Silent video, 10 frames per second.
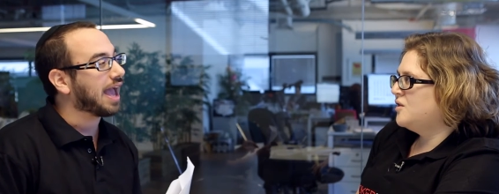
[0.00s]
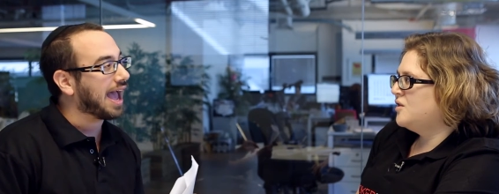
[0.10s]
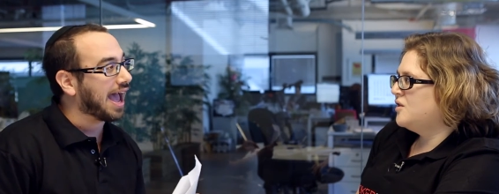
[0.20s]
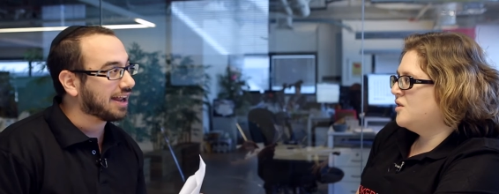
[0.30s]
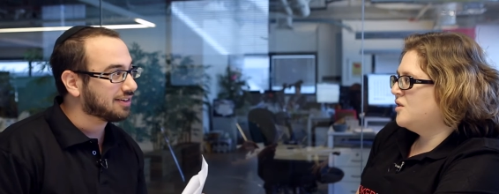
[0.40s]

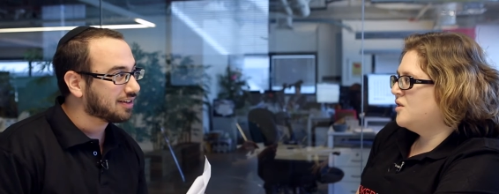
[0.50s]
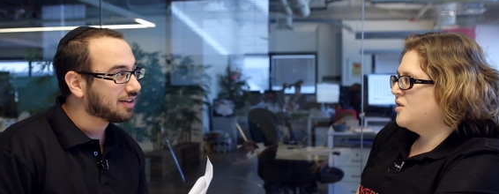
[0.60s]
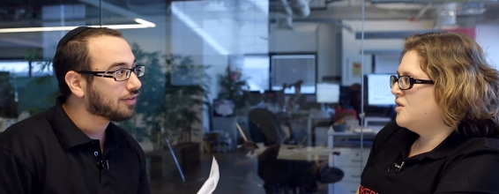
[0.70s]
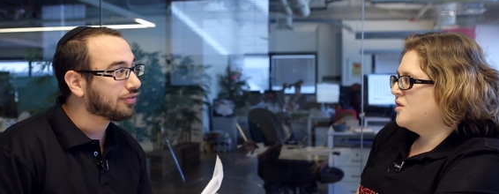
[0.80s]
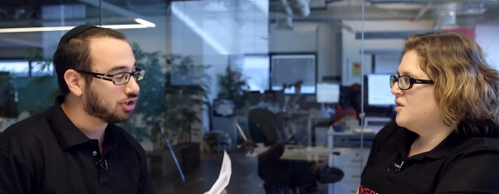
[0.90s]

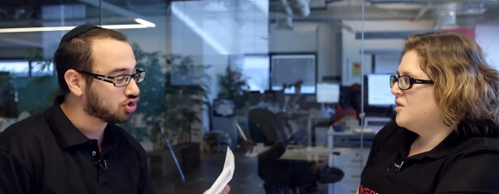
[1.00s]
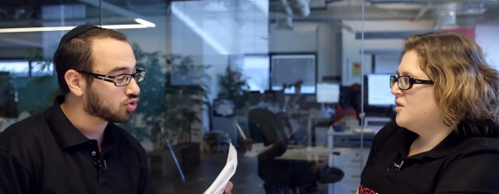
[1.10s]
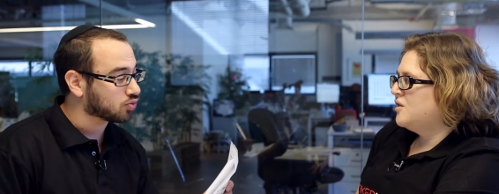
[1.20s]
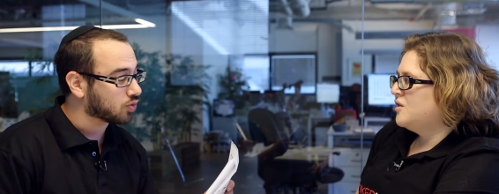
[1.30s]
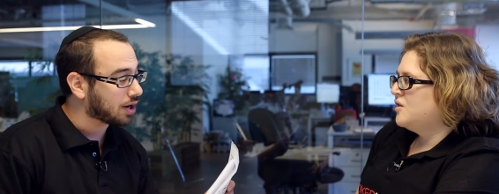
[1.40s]
Speaker 1: and finished
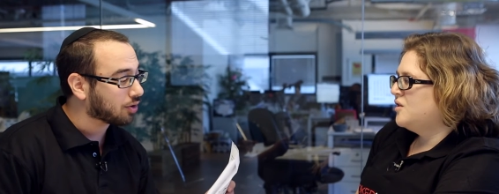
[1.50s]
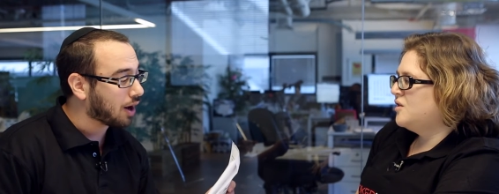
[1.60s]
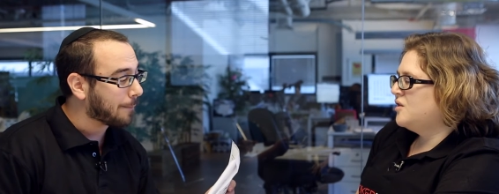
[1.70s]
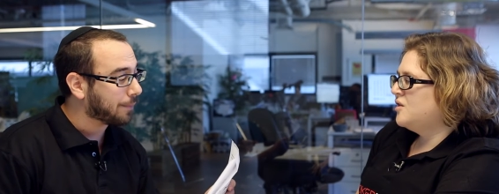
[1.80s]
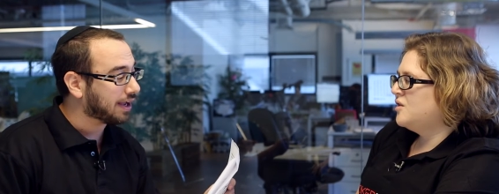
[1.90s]

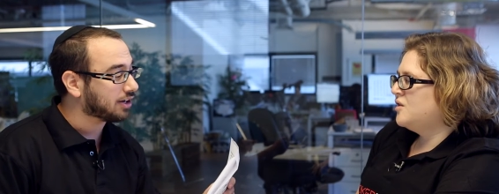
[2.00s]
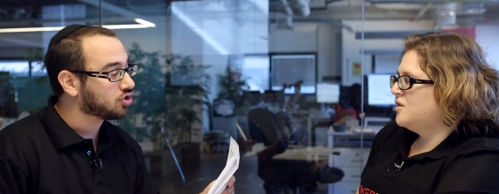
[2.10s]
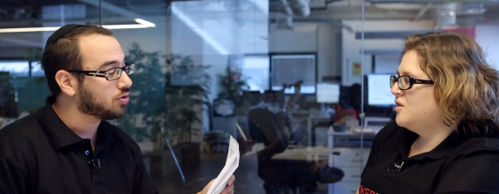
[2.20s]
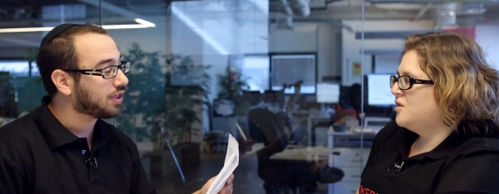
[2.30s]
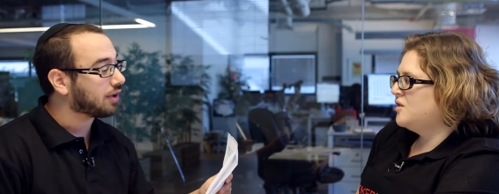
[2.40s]
runner-up in a
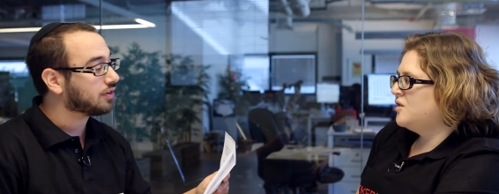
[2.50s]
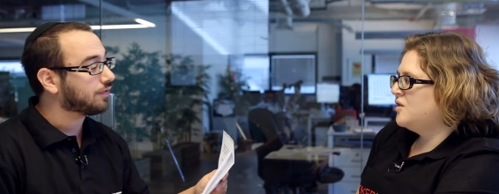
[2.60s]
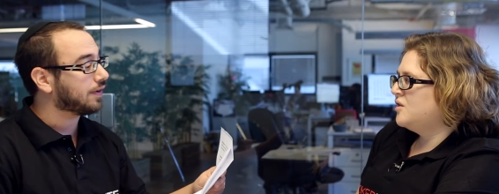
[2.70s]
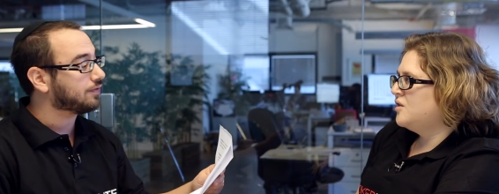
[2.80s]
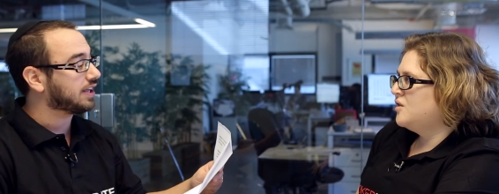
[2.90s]

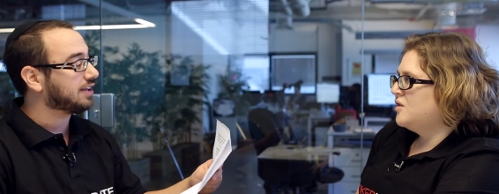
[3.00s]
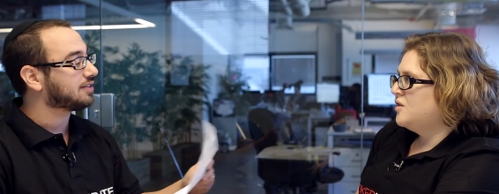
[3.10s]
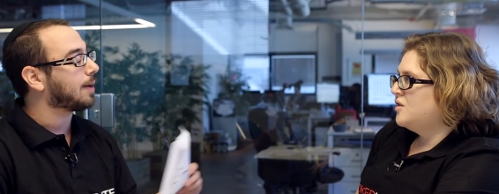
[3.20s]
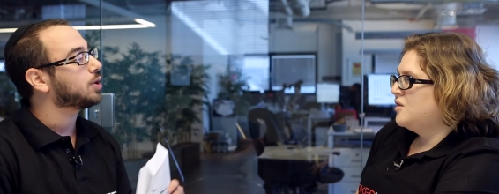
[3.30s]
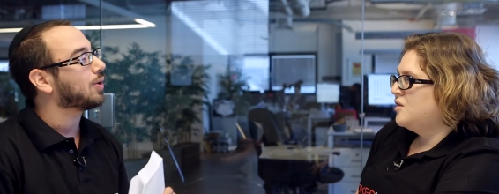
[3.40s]
2015
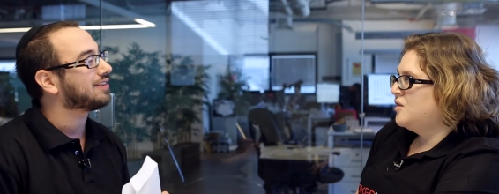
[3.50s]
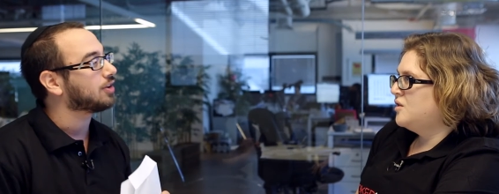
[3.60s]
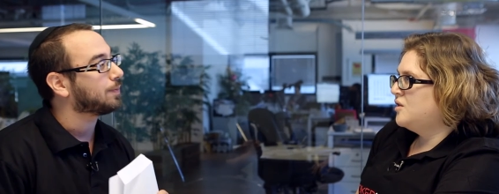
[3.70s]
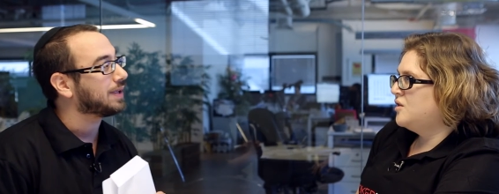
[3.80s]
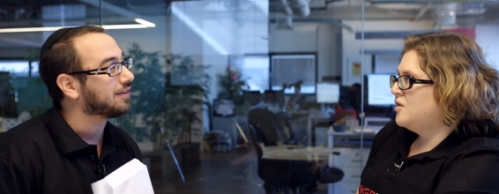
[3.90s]

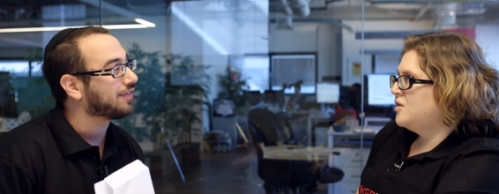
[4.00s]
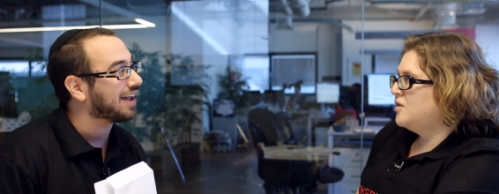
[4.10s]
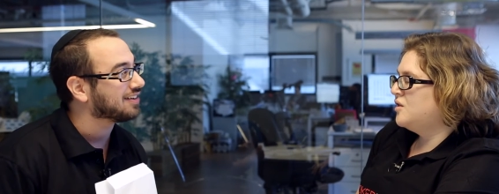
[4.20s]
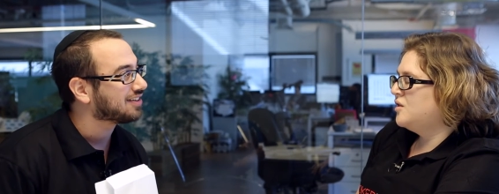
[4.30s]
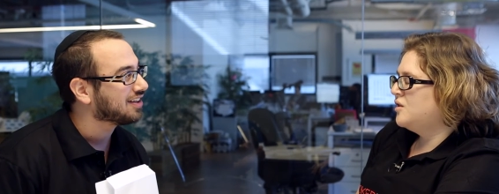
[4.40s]
WSOP
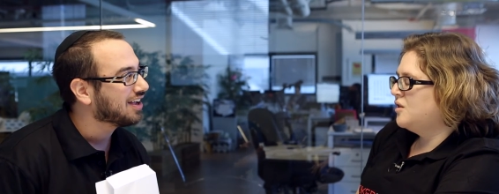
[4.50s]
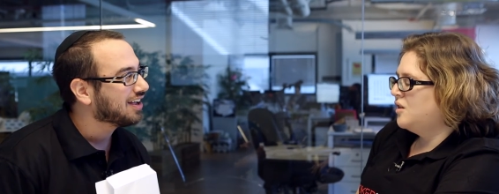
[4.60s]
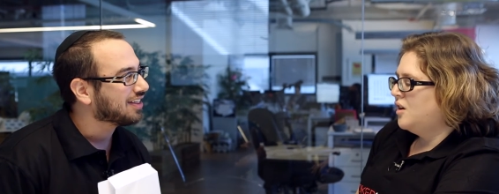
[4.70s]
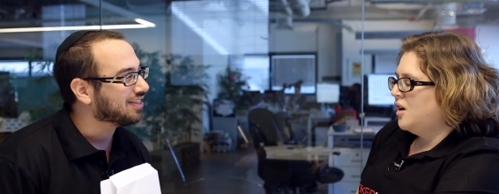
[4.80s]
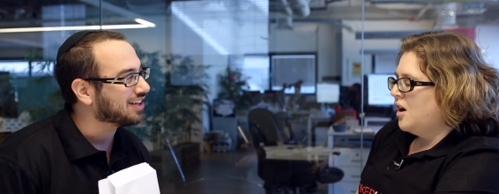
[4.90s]
event.
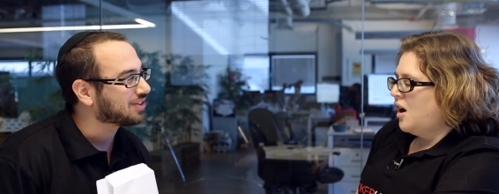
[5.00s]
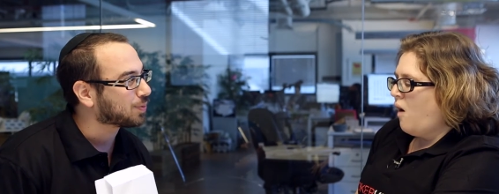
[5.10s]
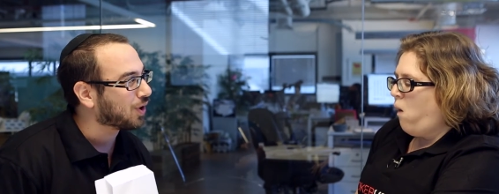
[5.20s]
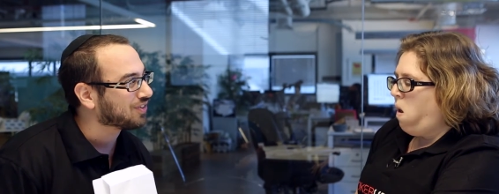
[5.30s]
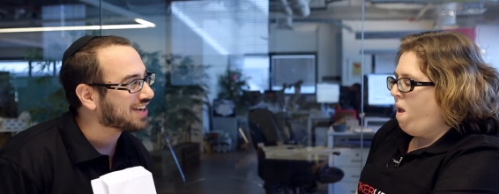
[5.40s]
This
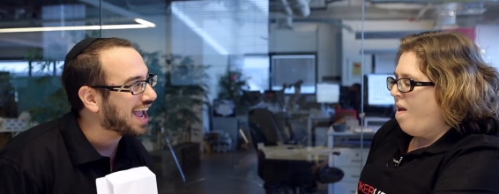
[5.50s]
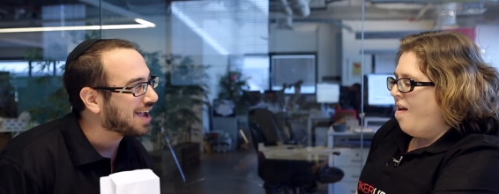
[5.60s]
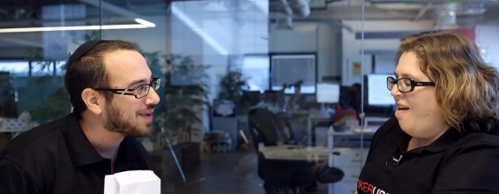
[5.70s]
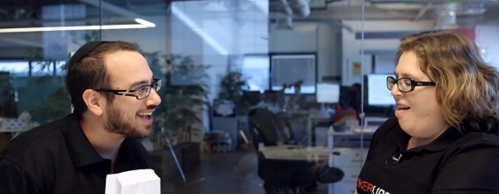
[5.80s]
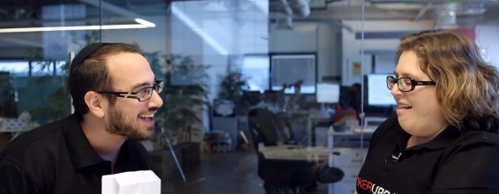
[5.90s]
pro's
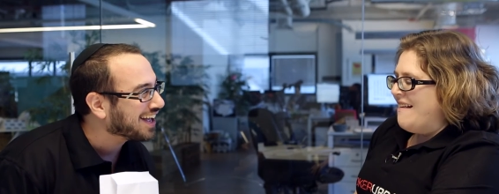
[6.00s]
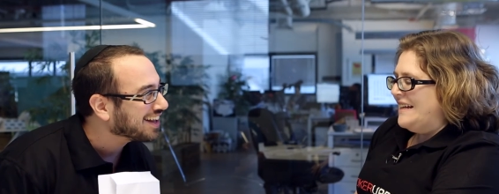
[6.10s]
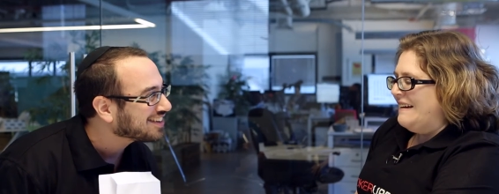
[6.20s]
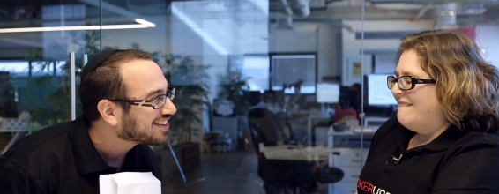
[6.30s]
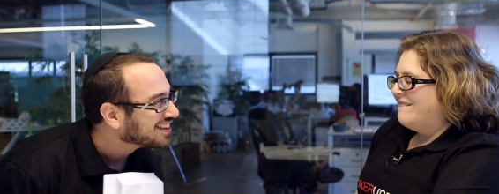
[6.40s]
name
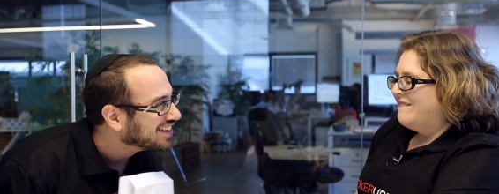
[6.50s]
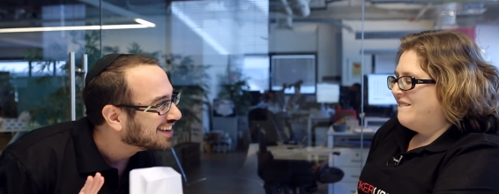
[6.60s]
is...